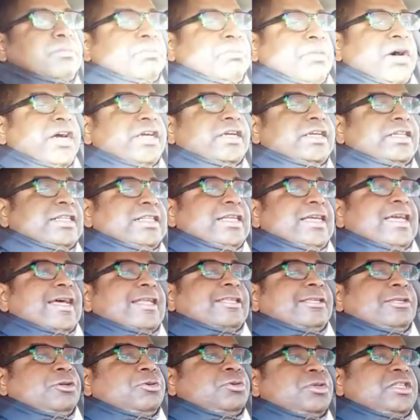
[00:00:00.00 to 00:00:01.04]
markedly
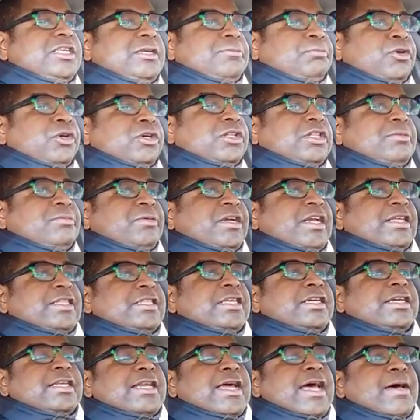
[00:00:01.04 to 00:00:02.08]
at UC Berkeley, but I
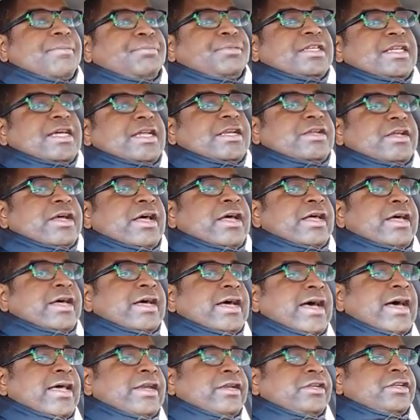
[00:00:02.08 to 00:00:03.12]
think it happened
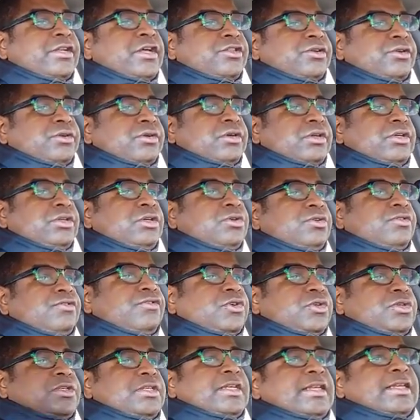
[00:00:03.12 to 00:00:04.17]
at another
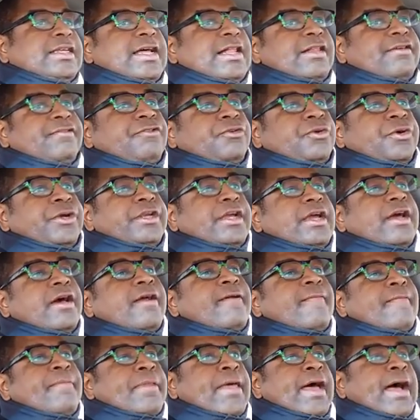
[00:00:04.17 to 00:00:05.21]
university in California.
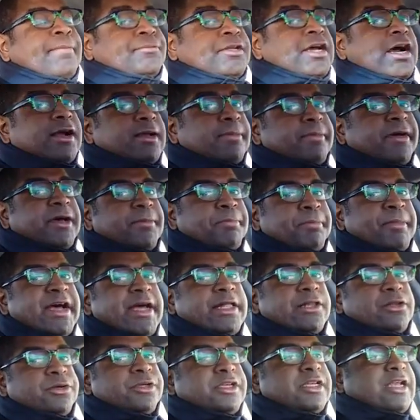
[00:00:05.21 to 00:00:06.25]
I'm talking about
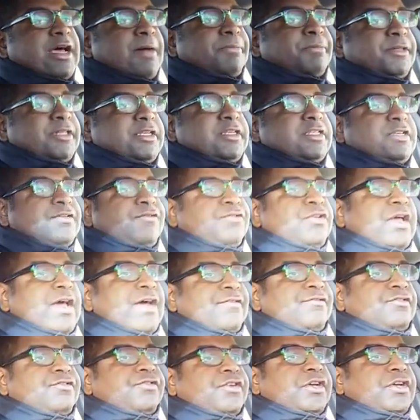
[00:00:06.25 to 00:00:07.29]
Milo Yiannopoulos, if you haven't